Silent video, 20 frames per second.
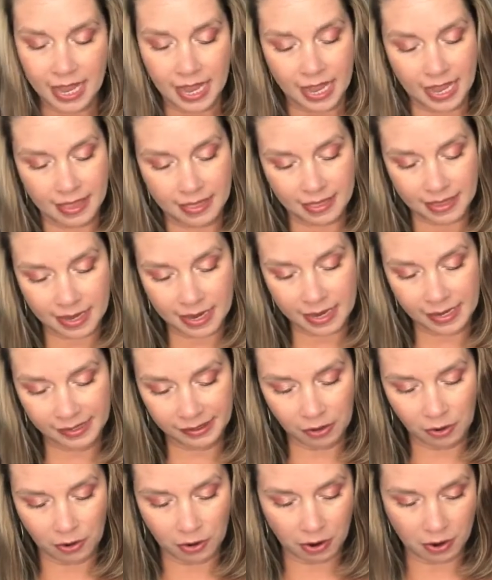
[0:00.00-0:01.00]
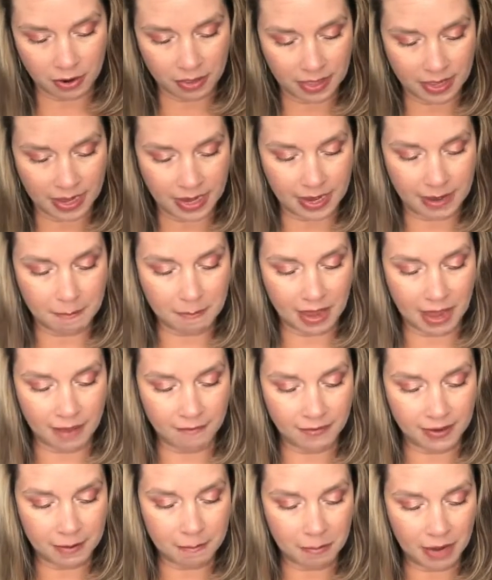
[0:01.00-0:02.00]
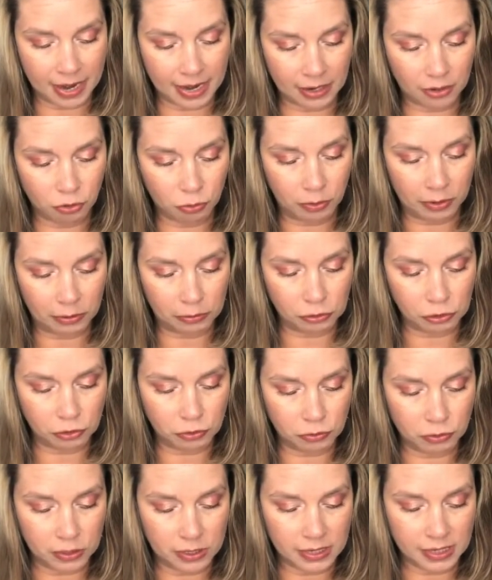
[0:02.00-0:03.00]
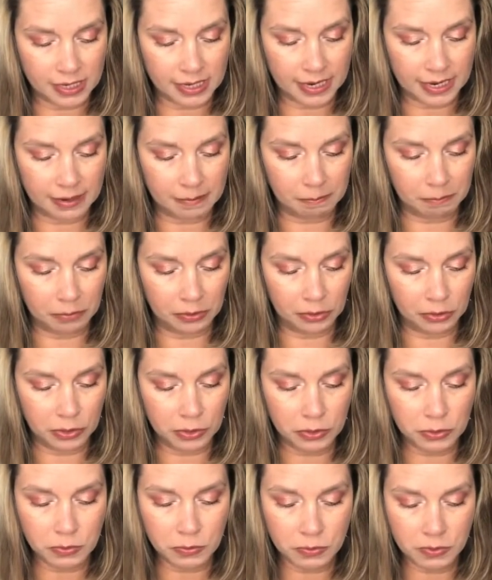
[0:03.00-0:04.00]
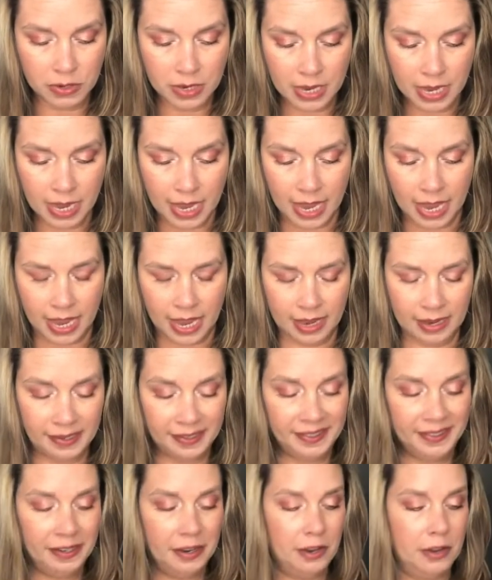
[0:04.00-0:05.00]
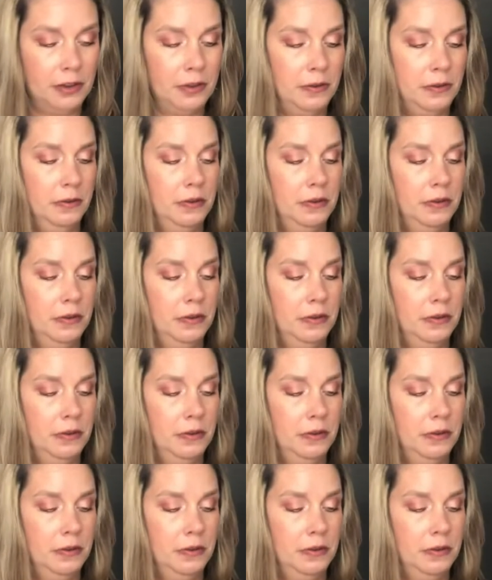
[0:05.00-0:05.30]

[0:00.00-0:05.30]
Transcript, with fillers: And these are the Mavi Mike Twill short in blue. And so